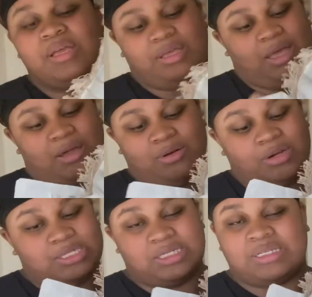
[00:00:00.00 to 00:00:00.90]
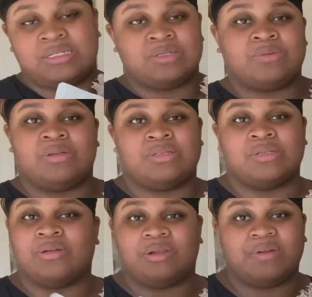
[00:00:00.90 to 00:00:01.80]
I don't know the size of this one is. I
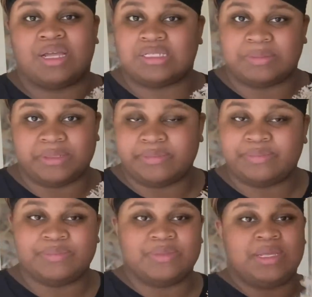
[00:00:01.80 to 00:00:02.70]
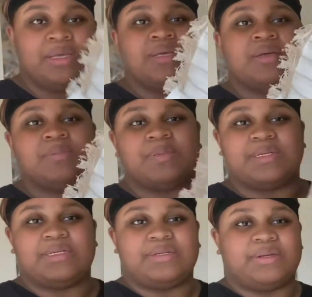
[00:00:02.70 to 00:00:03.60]
don't even ask me. But,
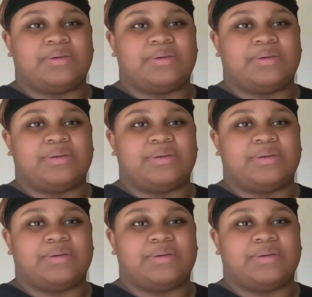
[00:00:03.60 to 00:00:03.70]
you know.